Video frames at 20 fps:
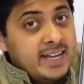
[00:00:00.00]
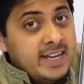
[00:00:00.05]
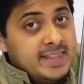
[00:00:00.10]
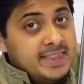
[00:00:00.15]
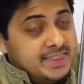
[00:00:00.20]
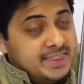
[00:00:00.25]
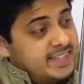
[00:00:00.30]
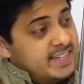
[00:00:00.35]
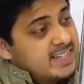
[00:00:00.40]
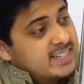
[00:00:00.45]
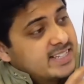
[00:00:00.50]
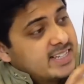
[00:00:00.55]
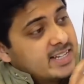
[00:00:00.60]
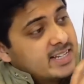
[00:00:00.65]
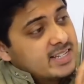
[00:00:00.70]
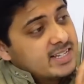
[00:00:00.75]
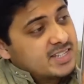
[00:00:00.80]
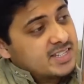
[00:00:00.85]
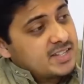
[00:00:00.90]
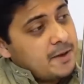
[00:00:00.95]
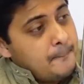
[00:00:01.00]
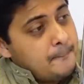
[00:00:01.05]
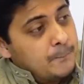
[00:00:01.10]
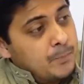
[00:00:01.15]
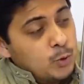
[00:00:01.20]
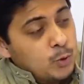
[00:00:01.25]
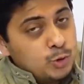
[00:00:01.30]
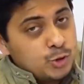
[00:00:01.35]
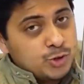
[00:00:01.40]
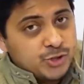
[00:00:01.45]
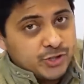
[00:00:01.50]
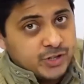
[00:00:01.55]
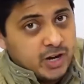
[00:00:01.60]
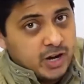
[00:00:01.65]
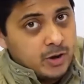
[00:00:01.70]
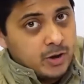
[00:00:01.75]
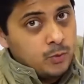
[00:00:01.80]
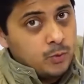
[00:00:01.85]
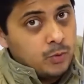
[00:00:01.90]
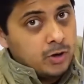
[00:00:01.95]
this is the boost
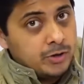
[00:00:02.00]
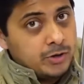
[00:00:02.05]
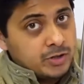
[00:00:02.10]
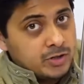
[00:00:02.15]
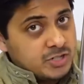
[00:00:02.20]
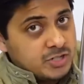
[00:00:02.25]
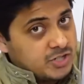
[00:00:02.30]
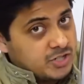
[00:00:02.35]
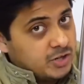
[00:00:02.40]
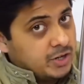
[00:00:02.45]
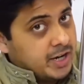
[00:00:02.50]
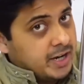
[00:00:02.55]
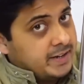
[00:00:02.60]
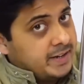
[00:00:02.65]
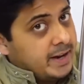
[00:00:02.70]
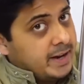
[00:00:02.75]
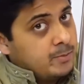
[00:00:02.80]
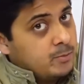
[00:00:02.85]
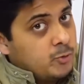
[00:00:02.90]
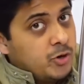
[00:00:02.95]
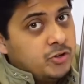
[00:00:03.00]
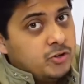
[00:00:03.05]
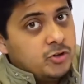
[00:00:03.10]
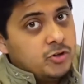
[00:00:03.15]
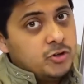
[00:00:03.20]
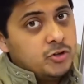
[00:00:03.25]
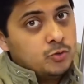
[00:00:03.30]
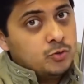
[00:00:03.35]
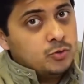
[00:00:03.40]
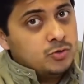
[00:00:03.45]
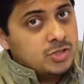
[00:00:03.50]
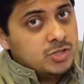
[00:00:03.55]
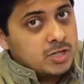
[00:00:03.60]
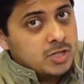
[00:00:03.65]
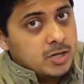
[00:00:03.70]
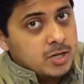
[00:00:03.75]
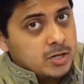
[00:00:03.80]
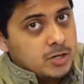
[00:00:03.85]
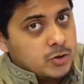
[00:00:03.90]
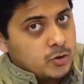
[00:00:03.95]
converter circuit that I'm going to use
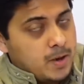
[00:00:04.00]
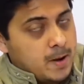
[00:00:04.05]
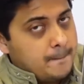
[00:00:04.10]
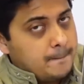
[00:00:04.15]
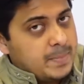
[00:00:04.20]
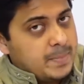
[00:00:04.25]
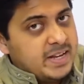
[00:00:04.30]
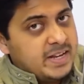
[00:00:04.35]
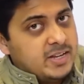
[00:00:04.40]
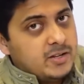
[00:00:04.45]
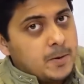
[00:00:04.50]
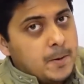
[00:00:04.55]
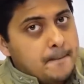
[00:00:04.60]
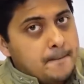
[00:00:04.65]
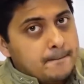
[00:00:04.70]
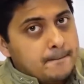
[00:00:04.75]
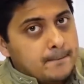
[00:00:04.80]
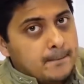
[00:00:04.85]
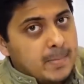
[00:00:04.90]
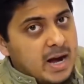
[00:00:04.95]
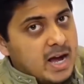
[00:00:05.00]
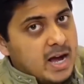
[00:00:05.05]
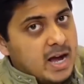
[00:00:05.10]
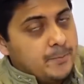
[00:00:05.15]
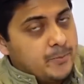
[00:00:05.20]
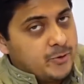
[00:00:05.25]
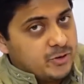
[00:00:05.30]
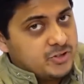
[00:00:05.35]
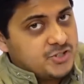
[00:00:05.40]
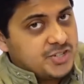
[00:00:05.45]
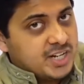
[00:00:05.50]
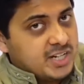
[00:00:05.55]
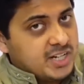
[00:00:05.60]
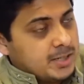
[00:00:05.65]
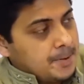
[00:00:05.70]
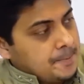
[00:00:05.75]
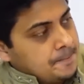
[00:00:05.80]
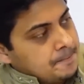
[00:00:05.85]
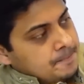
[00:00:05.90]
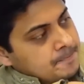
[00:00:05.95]
to complete my project.
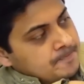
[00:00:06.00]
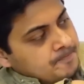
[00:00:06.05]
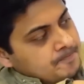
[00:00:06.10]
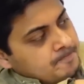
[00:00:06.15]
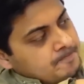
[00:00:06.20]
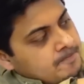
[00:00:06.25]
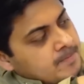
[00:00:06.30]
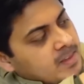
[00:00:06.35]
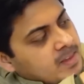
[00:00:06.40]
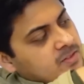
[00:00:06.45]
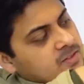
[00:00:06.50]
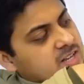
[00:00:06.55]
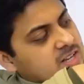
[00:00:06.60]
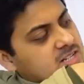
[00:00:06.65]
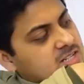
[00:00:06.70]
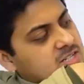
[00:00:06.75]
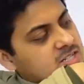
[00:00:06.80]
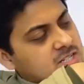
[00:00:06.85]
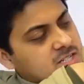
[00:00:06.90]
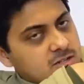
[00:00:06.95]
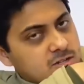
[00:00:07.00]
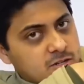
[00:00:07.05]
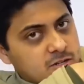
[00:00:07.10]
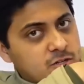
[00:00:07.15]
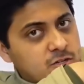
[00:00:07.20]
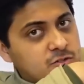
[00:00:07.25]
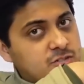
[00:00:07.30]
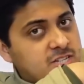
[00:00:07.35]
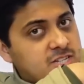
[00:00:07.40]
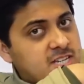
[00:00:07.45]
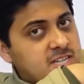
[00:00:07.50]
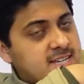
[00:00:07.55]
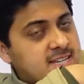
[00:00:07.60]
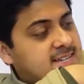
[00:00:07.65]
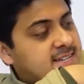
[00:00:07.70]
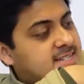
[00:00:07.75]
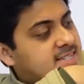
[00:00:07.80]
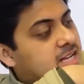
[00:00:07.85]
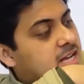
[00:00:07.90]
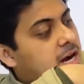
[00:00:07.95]
This, you see,
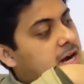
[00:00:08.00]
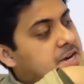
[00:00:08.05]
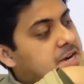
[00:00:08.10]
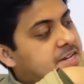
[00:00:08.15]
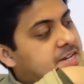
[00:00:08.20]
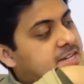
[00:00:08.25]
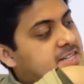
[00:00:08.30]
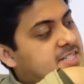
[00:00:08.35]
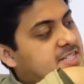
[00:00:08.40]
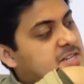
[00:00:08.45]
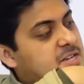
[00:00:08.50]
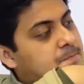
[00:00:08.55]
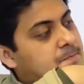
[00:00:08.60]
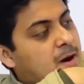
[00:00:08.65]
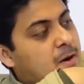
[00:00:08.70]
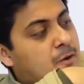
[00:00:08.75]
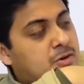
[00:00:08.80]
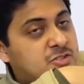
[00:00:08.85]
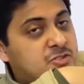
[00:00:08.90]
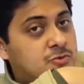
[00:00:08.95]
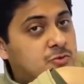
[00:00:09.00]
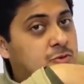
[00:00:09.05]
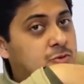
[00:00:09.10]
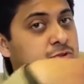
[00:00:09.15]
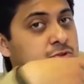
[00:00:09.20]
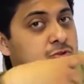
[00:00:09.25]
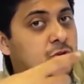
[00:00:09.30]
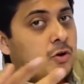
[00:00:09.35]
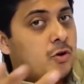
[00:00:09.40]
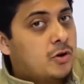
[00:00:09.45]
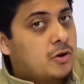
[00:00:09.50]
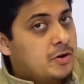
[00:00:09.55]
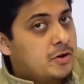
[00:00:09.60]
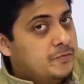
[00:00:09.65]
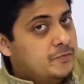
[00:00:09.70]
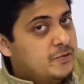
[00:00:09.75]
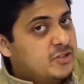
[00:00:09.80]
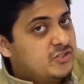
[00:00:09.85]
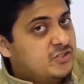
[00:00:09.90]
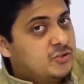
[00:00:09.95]
is a DC power source, or
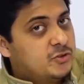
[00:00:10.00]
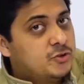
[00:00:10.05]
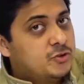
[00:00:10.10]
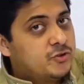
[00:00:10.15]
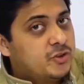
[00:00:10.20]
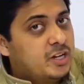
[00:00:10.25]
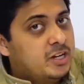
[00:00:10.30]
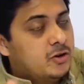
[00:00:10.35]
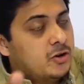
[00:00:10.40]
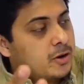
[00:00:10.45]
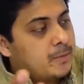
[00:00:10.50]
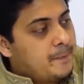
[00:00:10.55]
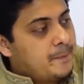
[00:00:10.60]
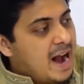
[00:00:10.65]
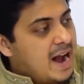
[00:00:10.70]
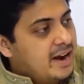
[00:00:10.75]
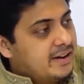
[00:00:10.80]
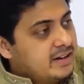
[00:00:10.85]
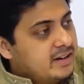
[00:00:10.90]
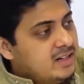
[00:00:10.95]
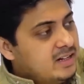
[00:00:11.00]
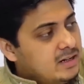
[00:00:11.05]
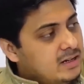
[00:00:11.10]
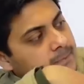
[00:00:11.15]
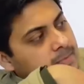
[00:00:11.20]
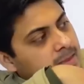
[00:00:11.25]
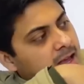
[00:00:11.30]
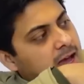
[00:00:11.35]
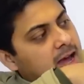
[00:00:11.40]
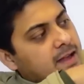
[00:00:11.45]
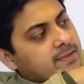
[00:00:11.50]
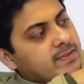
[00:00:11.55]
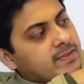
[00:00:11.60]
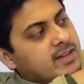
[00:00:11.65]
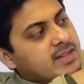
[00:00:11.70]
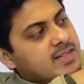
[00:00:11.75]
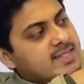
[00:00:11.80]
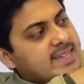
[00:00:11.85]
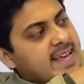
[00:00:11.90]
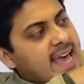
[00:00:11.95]
which is usually your battery, and
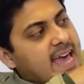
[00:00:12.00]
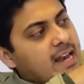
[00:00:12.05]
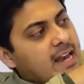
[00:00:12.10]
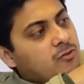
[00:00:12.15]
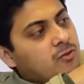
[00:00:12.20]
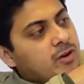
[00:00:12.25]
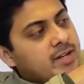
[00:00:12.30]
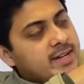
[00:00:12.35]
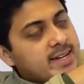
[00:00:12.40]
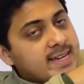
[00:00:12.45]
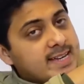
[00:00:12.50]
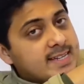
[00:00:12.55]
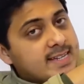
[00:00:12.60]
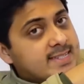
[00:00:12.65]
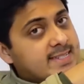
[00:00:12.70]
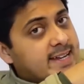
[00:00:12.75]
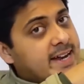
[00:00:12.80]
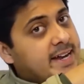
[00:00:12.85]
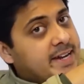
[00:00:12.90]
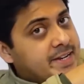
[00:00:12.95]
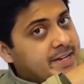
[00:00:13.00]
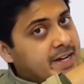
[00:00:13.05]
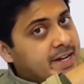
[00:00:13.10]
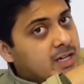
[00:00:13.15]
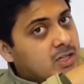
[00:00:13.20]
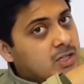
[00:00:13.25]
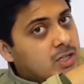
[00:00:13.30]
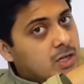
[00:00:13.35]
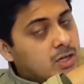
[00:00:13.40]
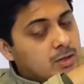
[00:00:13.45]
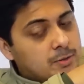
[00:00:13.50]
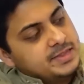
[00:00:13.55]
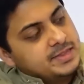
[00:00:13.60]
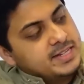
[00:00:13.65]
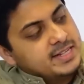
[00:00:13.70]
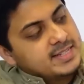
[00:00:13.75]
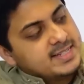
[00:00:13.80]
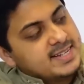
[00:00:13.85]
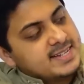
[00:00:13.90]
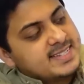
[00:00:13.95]
this L1 is inductor.
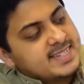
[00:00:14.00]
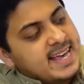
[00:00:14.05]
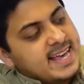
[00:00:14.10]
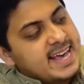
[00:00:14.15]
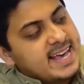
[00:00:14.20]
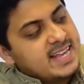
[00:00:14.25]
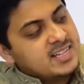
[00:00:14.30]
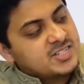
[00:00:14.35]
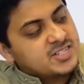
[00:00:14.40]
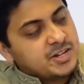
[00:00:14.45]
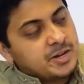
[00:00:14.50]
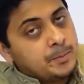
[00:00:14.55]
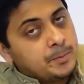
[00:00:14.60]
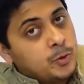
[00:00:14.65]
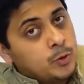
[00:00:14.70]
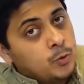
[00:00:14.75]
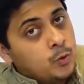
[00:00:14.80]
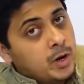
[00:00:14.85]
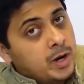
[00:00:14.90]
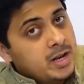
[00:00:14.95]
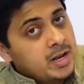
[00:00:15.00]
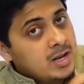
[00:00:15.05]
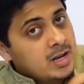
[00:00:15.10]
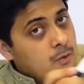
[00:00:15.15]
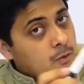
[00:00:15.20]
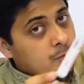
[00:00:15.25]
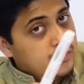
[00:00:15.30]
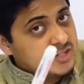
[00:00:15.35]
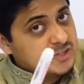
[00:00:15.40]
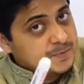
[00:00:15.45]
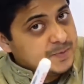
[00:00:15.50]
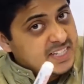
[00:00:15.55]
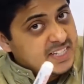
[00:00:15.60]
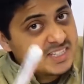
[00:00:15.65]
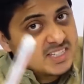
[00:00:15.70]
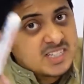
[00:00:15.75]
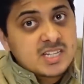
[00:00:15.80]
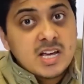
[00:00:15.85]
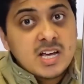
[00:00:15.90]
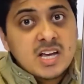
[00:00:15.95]
This is SW1, which
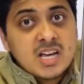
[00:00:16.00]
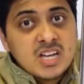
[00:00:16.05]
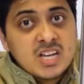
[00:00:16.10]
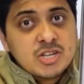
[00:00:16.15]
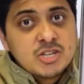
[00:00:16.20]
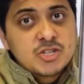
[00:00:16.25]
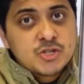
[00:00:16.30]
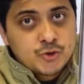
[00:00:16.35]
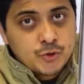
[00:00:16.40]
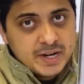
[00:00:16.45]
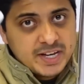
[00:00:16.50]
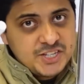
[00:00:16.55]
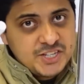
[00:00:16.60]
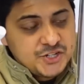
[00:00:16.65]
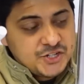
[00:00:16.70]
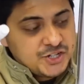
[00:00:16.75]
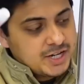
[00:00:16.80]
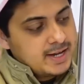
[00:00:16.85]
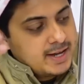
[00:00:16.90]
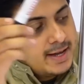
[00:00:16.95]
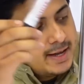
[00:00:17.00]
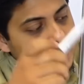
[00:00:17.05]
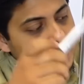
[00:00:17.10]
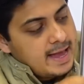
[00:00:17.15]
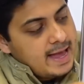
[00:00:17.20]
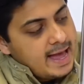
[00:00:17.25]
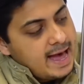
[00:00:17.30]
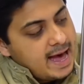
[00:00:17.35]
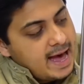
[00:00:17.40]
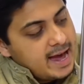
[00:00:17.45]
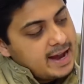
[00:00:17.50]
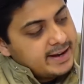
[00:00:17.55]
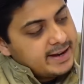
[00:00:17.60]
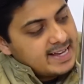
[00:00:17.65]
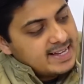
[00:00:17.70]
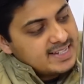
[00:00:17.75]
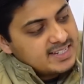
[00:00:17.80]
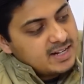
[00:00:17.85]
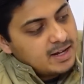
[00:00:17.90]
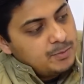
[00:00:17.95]
means switch, and
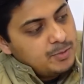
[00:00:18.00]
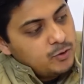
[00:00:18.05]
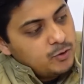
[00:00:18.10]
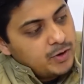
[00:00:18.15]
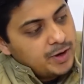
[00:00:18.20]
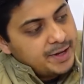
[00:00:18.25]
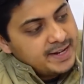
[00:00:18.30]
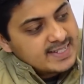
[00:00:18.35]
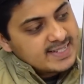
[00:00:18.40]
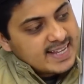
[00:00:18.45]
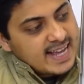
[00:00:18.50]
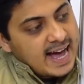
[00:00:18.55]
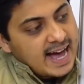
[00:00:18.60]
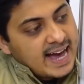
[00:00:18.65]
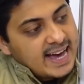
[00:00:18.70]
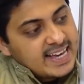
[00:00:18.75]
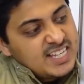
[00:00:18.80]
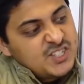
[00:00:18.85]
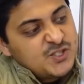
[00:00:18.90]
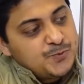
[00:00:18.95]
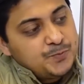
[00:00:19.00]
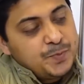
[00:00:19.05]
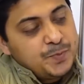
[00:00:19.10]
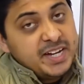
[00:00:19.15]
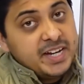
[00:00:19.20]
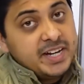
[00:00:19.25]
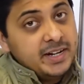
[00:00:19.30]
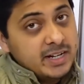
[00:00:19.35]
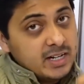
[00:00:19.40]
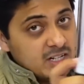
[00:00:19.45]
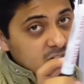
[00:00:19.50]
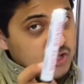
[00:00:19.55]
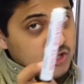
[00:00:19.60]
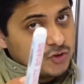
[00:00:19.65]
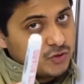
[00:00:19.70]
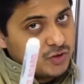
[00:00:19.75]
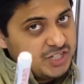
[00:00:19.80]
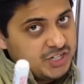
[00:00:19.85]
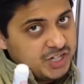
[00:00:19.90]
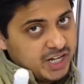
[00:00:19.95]
SW1 is high speed
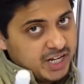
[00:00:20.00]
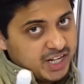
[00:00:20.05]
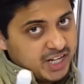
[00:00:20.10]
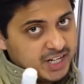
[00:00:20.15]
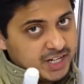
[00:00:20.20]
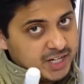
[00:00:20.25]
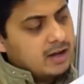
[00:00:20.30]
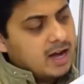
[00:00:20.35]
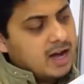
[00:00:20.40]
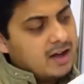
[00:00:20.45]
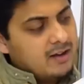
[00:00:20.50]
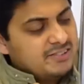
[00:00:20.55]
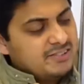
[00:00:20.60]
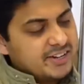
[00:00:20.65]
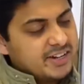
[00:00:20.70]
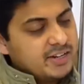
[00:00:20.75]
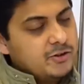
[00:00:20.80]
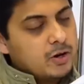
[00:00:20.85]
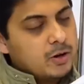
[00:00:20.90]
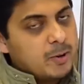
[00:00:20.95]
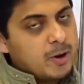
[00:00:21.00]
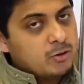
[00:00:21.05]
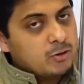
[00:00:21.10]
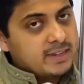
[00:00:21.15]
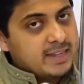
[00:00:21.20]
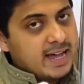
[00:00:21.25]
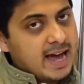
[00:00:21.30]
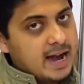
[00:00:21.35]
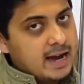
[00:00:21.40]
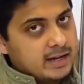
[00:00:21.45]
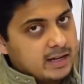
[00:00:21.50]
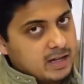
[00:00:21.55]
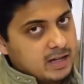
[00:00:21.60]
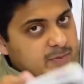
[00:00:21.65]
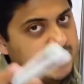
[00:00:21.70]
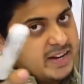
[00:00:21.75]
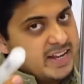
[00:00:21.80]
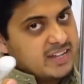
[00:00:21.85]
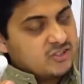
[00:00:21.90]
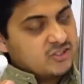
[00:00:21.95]
switching. I will tell you about that in
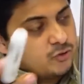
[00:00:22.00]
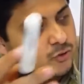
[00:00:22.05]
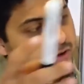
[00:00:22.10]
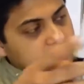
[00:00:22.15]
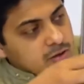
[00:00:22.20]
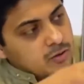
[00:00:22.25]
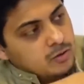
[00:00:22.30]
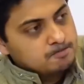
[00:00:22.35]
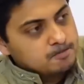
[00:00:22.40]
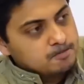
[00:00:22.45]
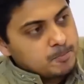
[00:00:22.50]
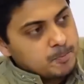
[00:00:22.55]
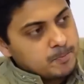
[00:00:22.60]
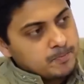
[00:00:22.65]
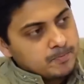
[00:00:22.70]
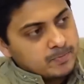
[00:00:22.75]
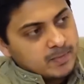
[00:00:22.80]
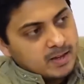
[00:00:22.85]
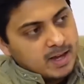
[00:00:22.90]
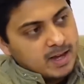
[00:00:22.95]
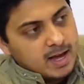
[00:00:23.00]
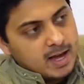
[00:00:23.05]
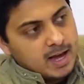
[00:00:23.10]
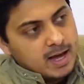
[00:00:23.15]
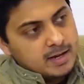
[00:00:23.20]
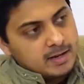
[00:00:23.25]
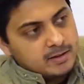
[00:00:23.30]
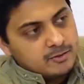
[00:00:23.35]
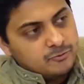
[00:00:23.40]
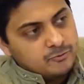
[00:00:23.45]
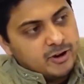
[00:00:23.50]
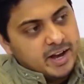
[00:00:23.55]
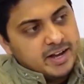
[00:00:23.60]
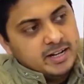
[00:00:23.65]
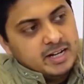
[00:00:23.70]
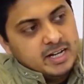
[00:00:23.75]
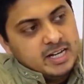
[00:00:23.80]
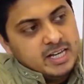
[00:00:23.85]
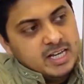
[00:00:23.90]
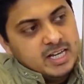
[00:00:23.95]
my next video. And
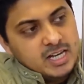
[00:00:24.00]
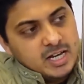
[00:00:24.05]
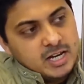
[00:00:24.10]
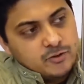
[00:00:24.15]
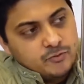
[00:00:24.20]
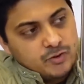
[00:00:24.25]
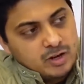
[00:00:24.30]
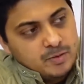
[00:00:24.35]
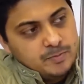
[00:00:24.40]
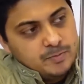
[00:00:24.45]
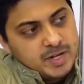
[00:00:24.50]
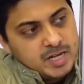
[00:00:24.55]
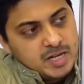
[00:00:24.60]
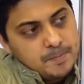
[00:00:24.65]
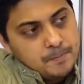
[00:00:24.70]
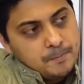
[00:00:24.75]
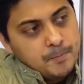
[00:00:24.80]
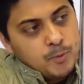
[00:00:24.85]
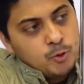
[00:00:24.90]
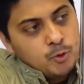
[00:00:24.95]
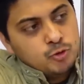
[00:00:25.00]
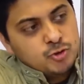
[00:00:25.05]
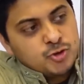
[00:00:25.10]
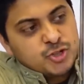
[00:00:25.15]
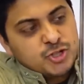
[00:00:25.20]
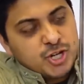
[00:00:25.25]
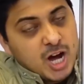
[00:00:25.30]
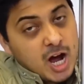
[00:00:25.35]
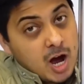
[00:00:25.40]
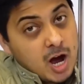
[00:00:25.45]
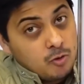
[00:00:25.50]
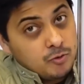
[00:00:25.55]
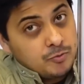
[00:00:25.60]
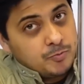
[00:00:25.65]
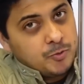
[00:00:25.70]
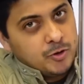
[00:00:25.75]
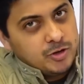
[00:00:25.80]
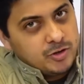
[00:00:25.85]
finally, it will be boost output